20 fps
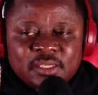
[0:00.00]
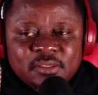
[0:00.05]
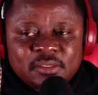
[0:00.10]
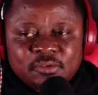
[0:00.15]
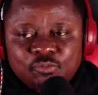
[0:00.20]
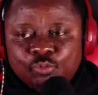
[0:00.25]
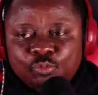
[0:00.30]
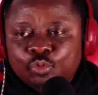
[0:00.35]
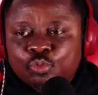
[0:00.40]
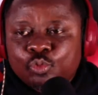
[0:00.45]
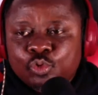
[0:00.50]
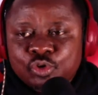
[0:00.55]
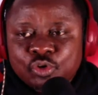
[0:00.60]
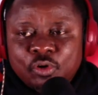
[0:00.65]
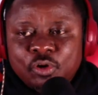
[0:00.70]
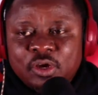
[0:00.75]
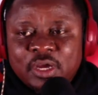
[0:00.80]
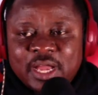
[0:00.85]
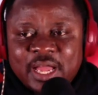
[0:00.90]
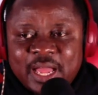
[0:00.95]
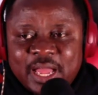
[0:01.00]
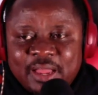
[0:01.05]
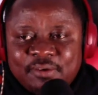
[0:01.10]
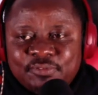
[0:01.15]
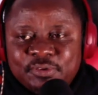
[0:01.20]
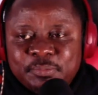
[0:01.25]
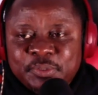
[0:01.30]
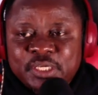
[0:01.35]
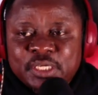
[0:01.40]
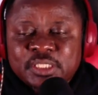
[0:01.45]
we will no longer have
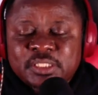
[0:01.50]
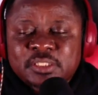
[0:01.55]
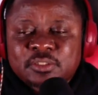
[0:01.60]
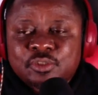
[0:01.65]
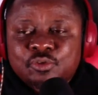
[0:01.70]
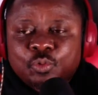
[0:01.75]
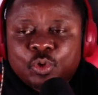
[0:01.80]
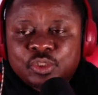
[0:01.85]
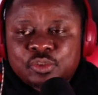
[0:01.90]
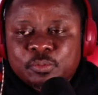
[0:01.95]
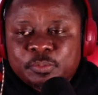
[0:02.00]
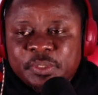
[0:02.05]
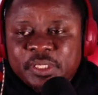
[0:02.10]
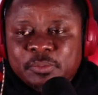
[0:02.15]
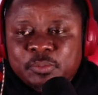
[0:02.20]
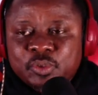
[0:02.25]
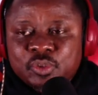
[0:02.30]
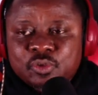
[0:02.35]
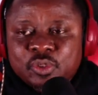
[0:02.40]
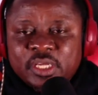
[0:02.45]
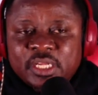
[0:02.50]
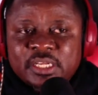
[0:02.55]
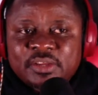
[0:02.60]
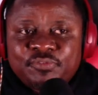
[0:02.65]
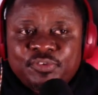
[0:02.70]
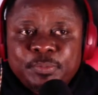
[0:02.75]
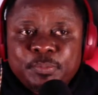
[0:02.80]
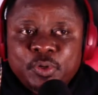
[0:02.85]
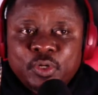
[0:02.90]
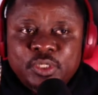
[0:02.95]
it because you want to be able to get
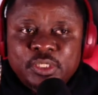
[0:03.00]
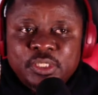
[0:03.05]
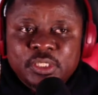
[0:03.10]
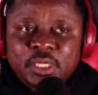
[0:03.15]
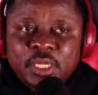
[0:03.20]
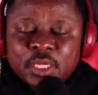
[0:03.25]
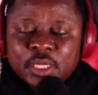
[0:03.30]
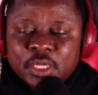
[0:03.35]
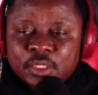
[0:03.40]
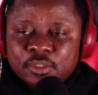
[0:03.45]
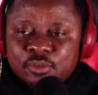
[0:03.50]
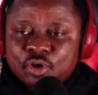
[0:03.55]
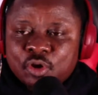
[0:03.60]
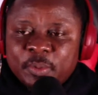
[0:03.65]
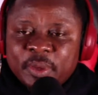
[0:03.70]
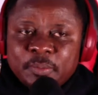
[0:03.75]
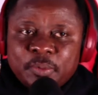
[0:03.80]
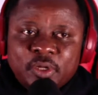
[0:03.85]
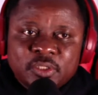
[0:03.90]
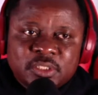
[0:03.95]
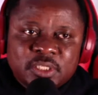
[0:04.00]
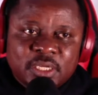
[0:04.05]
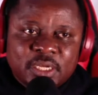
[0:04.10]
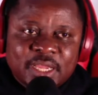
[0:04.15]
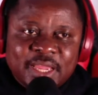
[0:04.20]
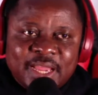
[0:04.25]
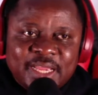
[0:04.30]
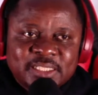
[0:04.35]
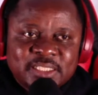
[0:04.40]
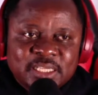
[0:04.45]
everybody to comment. But
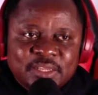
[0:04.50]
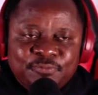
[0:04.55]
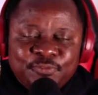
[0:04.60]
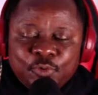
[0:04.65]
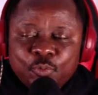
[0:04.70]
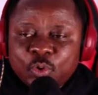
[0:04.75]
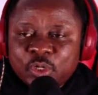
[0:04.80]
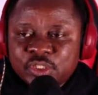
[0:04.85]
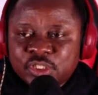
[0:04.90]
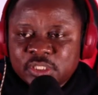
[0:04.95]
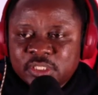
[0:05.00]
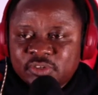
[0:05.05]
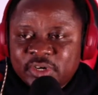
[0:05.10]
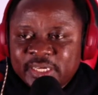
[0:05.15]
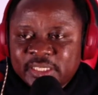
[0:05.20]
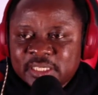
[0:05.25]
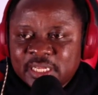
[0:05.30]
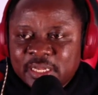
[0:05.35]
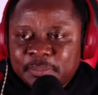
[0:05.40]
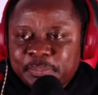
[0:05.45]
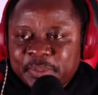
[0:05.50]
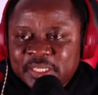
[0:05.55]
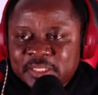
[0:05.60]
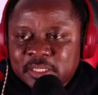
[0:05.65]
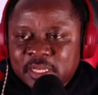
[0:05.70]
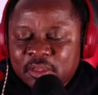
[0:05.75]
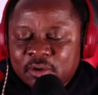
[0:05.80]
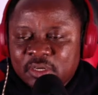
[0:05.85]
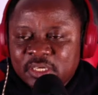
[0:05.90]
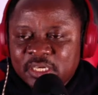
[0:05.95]
guys, if you're watching right now, please
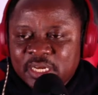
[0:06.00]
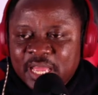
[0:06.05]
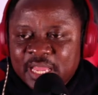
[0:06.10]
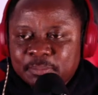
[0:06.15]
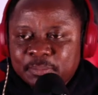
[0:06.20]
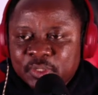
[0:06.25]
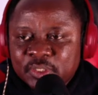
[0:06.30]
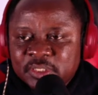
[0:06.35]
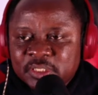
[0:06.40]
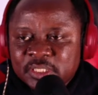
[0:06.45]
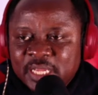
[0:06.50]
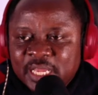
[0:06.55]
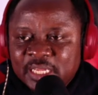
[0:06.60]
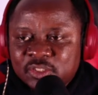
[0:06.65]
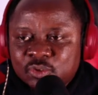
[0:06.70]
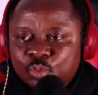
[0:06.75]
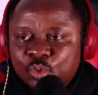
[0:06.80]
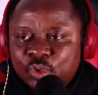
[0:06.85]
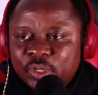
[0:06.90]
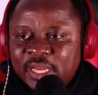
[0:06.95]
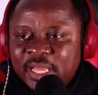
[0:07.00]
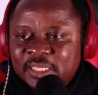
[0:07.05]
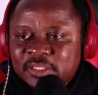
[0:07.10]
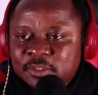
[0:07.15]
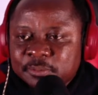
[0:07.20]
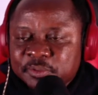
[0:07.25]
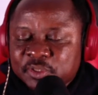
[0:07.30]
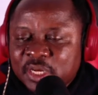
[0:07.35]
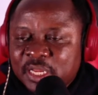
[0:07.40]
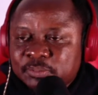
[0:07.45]
click on the like button as well as
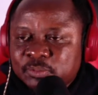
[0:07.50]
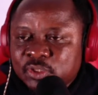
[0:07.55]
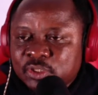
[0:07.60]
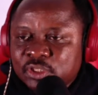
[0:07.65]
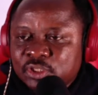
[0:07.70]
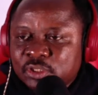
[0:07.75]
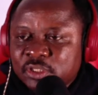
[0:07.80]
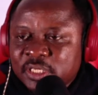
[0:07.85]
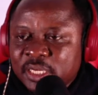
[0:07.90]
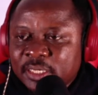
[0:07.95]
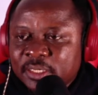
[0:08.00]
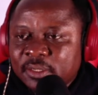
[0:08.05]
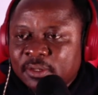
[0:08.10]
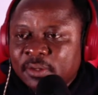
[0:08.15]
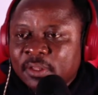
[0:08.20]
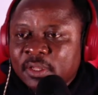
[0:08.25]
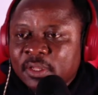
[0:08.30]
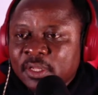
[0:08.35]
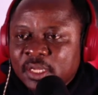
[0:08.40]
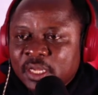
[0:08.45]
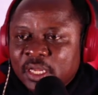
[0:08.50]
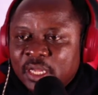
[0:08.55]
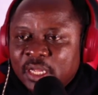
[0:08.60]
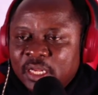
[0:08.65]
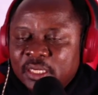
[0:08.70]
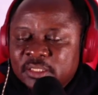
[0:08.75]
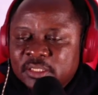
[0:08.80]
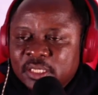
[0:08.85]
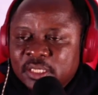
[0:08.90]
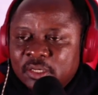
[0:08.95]
subscribe to the channel,
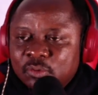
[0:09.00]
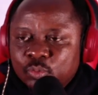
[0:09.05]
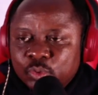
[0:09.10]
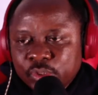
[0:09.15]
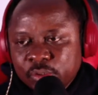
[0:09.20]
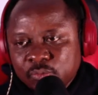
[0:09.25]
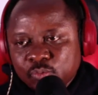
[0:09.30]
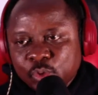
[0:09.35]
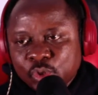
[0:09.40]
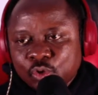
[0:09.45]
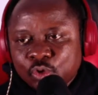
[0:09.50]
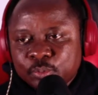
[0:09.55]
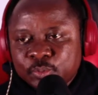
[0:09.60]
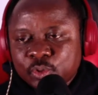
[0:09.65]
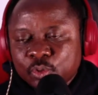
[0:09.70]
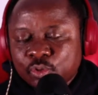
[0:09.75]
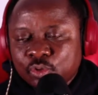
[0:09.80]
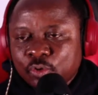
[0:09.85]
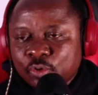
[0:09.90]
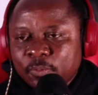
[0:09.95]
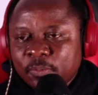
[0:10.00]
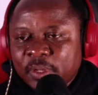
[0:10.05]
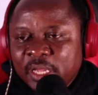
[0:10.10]
and we hope to grow.